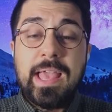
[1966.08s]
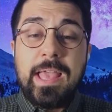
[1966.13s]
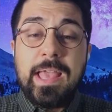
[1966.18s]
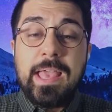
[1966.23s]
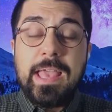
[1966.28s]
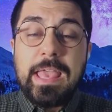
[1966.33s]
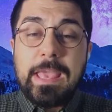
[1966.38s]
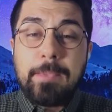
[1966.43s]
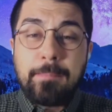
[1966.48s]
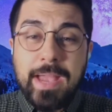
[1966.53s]

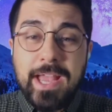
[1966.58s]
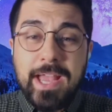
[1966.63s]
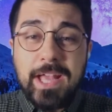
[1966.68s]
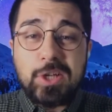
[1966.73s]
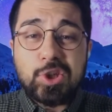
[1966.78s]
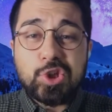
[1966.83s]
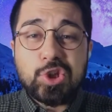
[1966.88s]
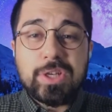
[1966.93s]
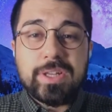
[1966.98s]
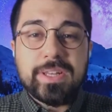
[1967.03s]

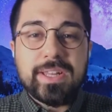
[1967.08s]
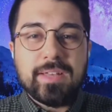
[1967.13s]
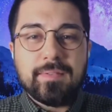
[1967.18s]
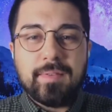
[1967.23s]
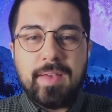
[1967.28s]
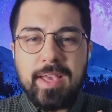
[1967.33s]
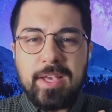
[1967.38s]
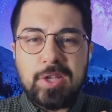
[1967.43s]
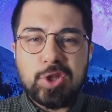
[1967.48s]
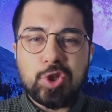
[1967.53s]
Imagine if
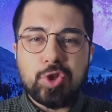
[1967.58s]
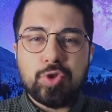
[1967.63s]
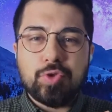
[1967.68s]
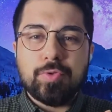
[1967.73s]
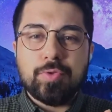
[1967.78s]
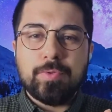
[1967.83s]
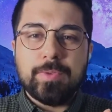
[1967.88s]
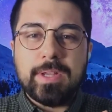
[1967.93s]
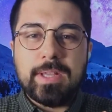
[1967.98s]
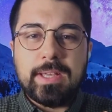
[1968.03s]

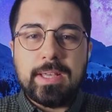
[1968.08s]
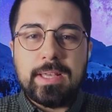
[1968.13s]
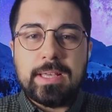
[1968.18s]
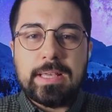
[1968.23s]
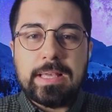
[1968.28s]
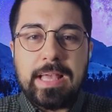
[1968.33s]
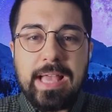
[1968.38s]
history